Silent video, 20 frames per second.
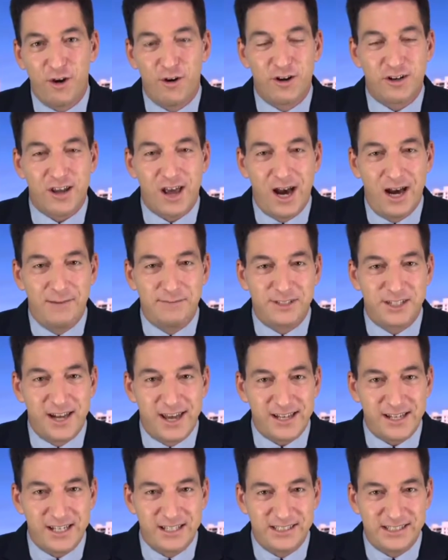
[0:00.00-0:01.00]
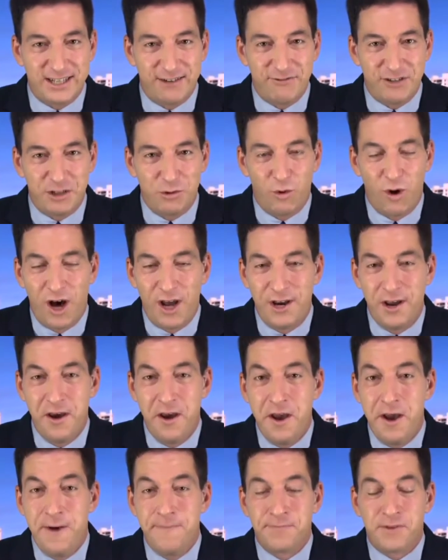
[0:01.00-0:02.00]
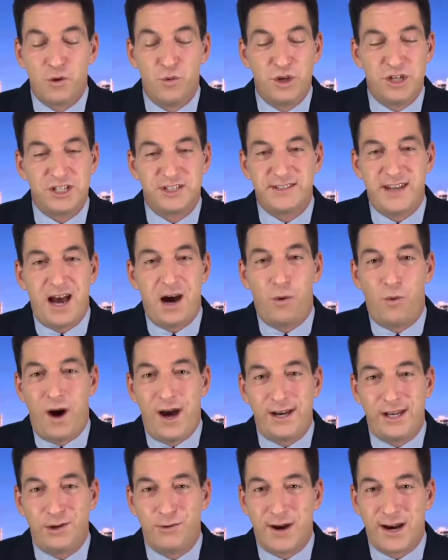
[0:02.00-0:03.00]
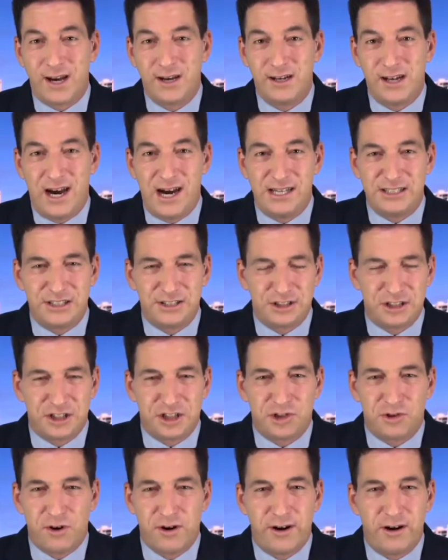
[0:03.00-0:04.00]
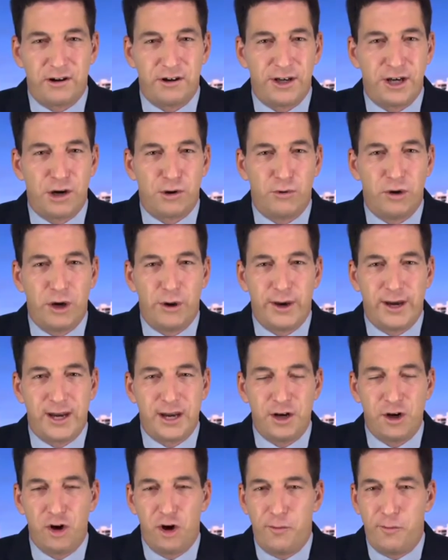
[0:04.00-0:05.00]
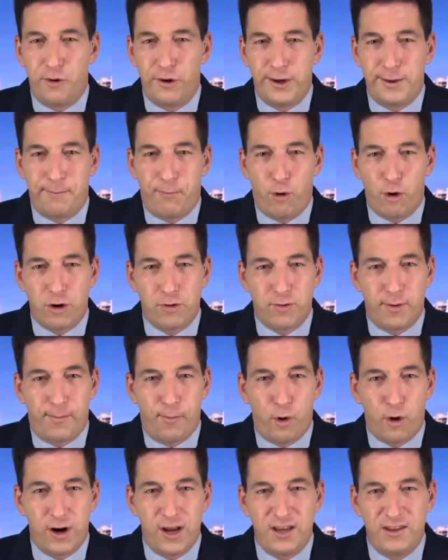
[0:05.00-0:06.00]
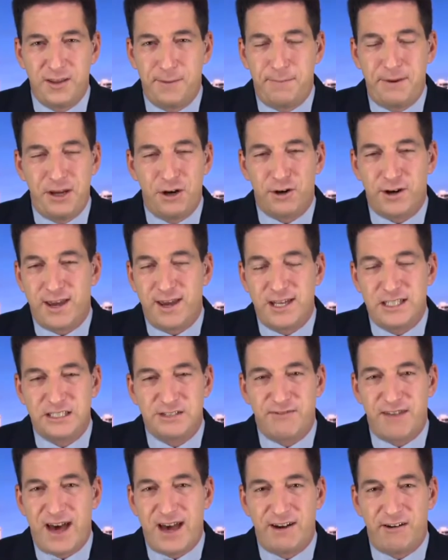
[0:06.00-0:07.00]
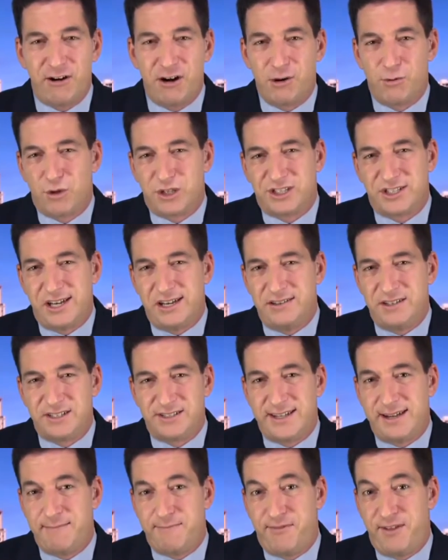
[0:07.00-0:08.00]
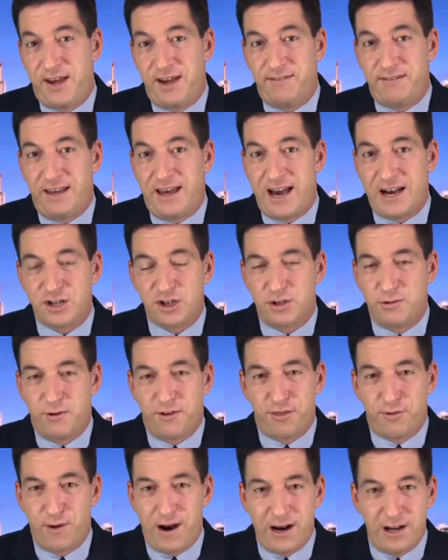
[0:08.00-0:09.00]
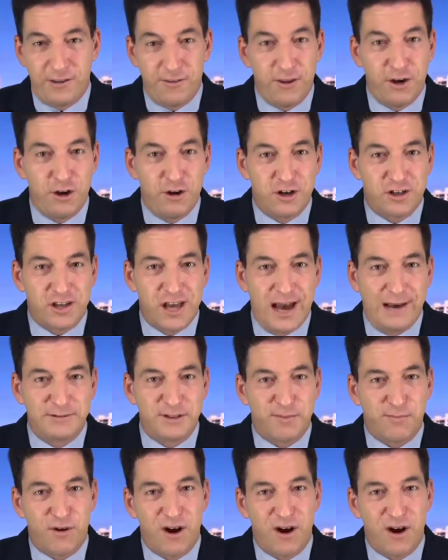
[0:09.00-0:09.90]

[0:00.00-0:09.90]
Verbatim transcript: York Times in 1971, which is now widely recognized as extraordinarily heroic and noble and important reporting. The Peter Kings of that era were saying the same thing. They actually were threatening the New York Times with